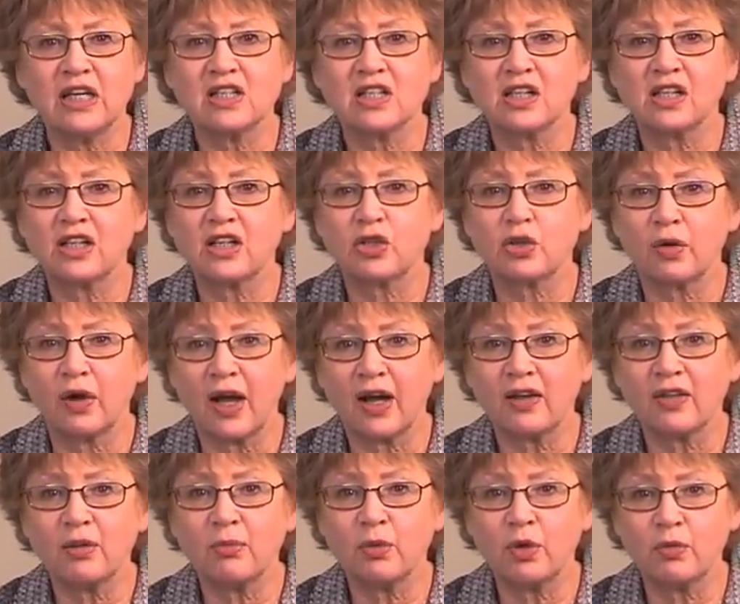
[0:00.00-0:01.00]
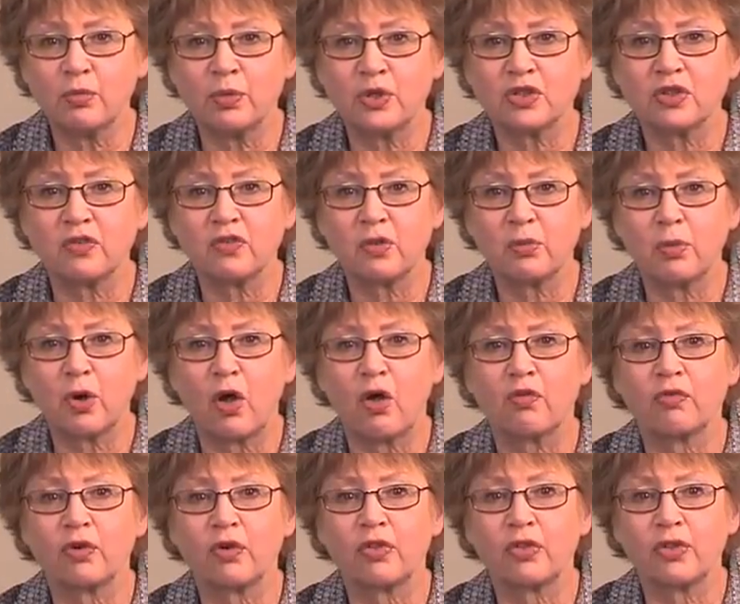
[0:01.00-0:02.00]
easily track the movements of the
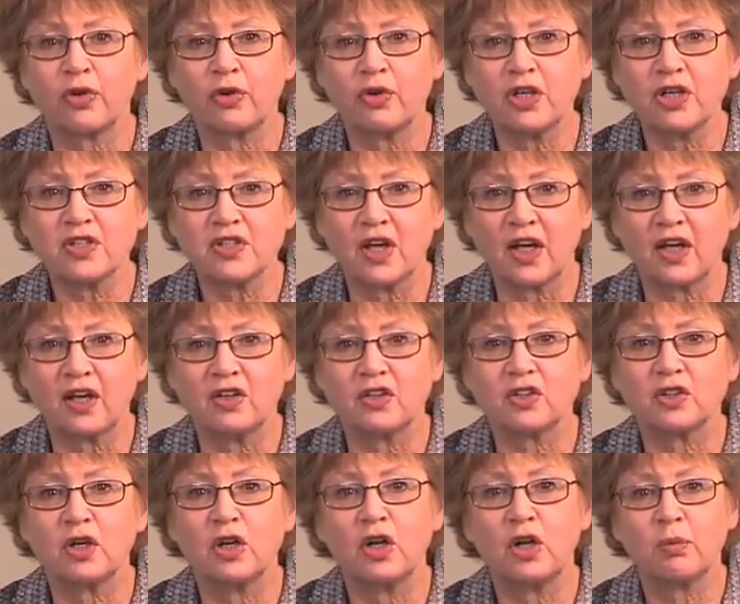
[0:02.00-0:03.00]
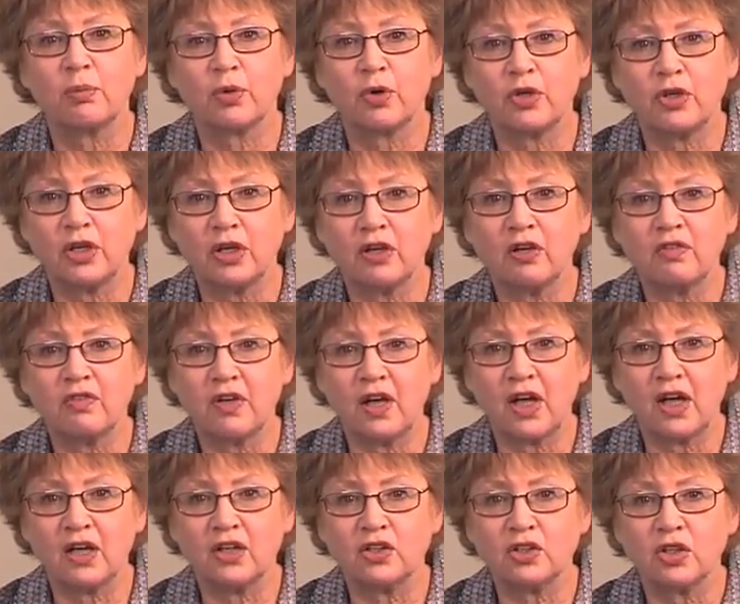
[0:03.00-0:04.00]
ball for 30 seconds per year
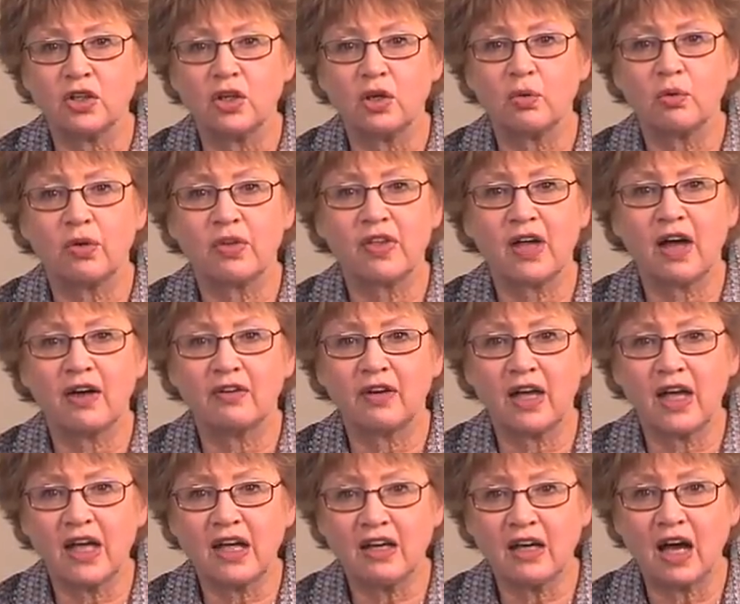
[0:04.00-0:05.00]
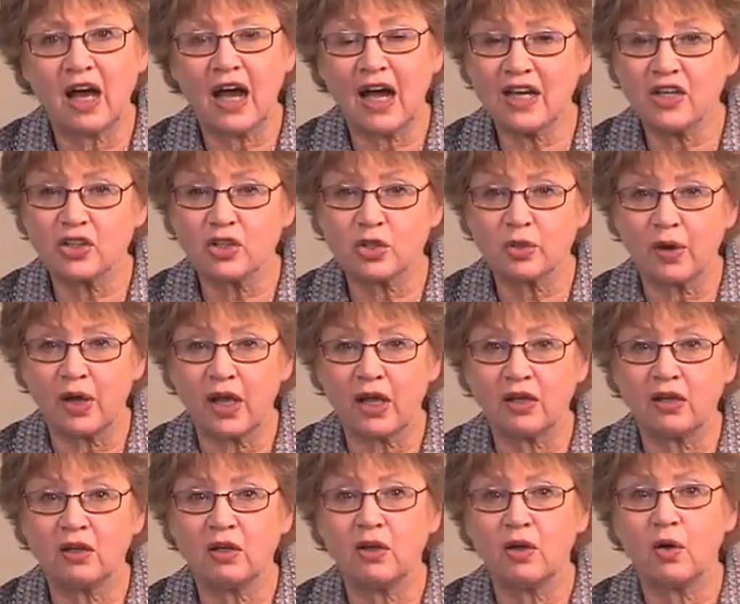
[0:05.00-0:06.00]
of age without eye
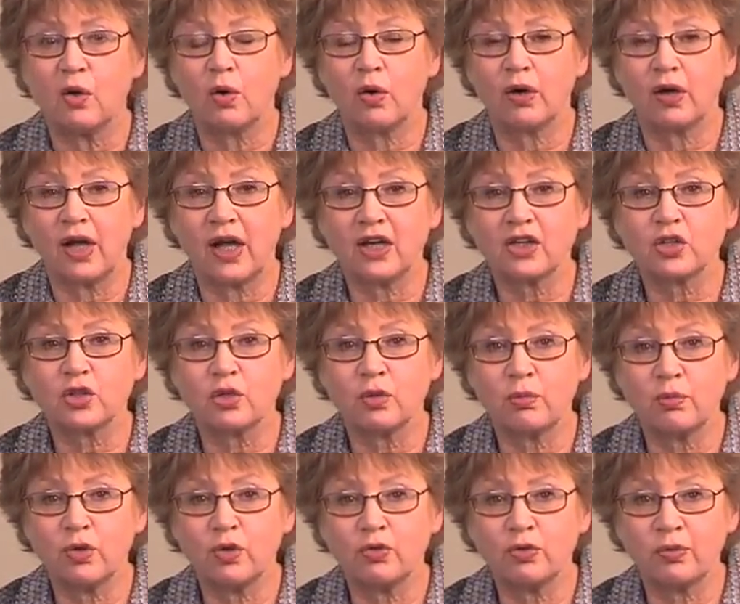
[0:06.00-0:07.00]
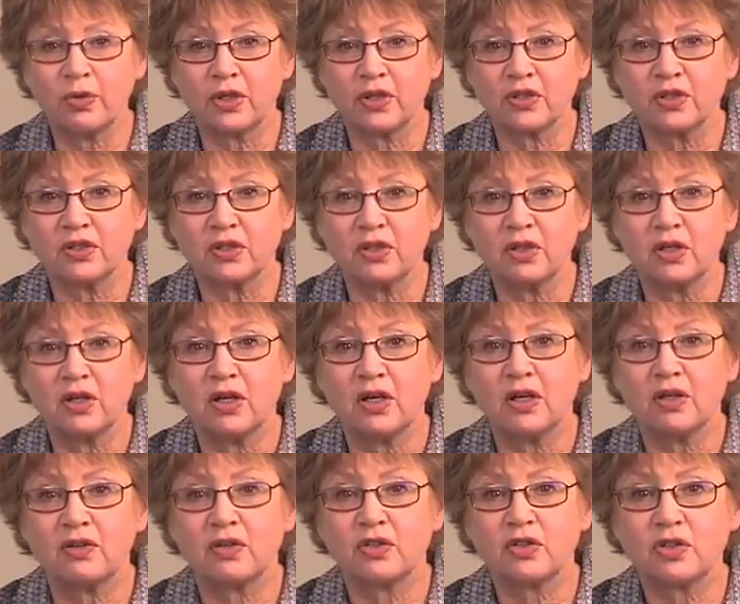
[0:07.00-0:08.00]
strain or extra movements.
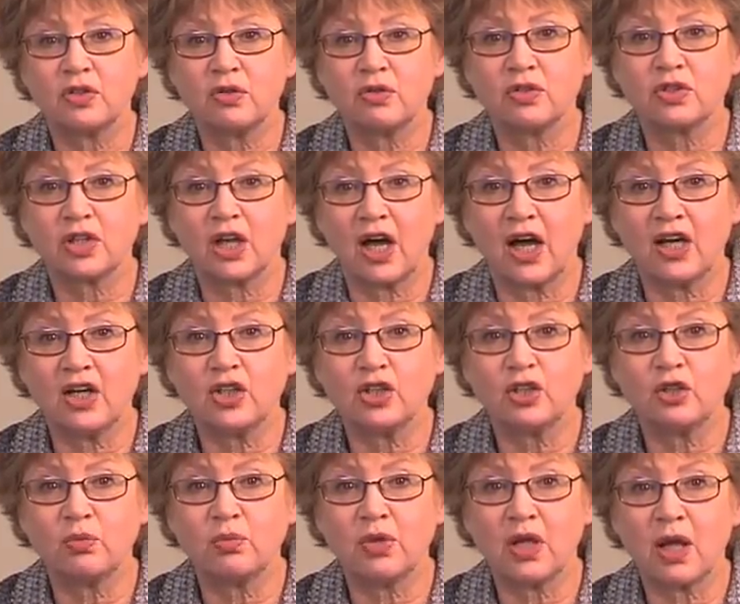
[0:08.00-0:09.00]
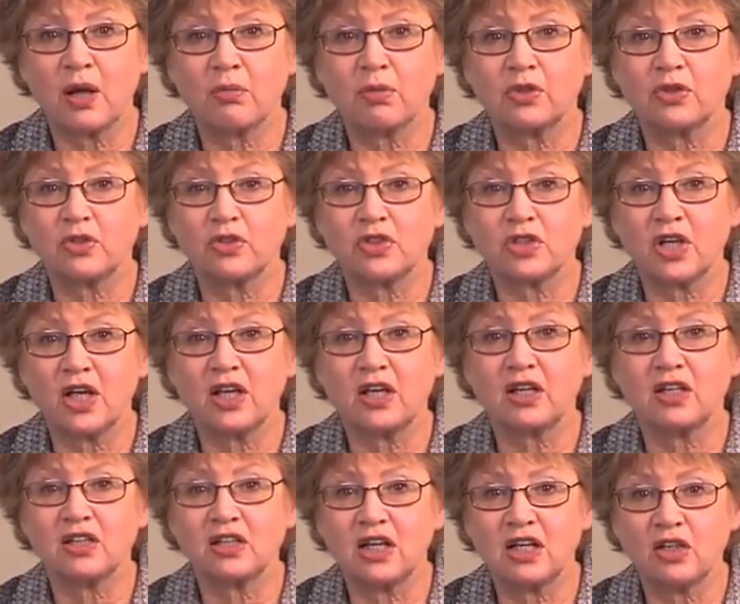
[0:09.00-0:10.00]
The student's eyes should be able to
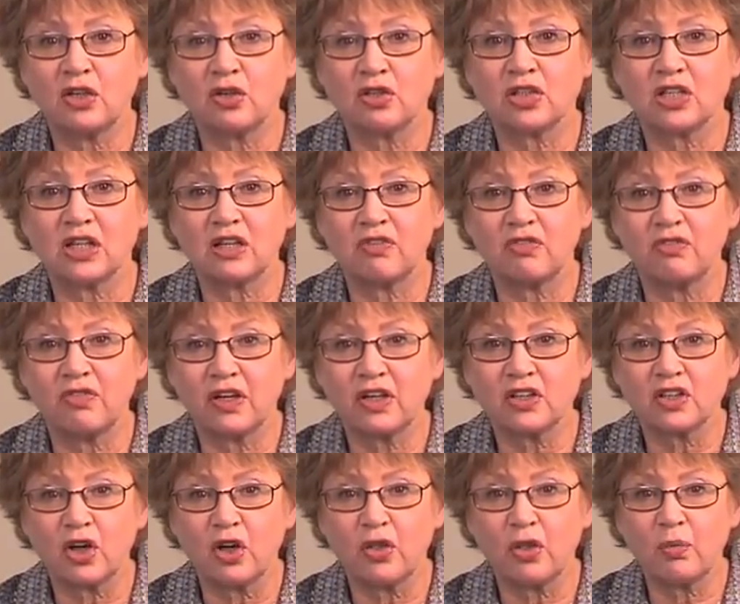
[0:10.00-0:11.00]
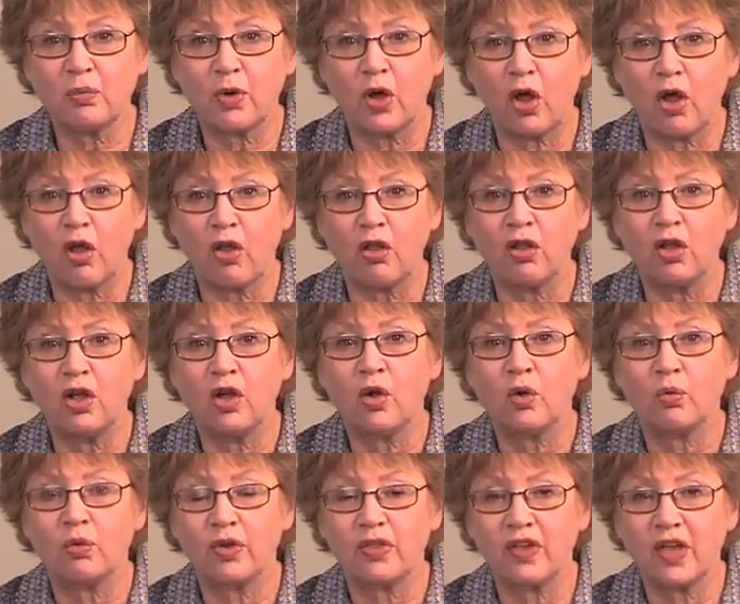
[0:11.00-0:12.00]
stay continuously fixed on the ball
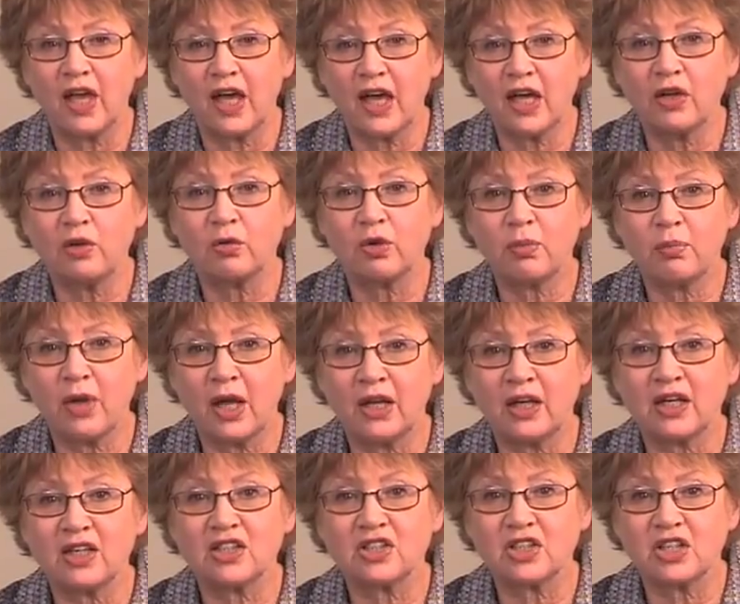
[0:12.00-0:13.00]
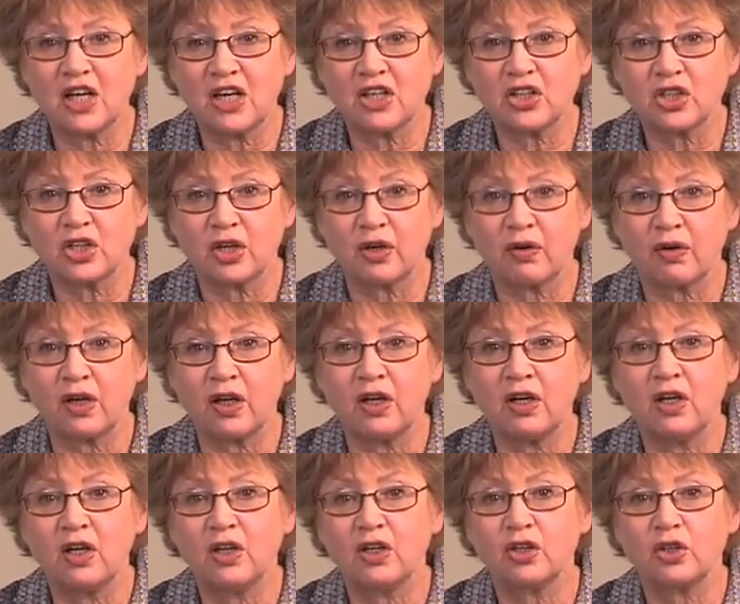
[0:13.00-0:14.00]
with the head remaining
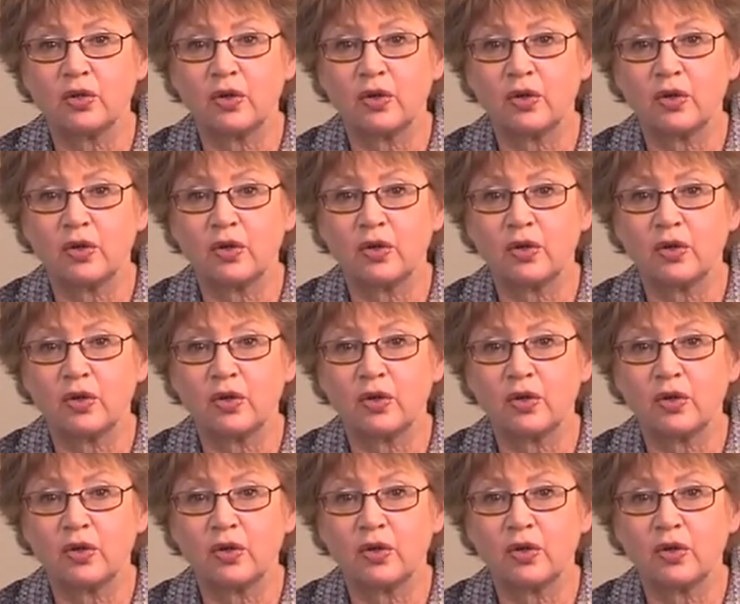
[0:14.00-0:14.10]
stationary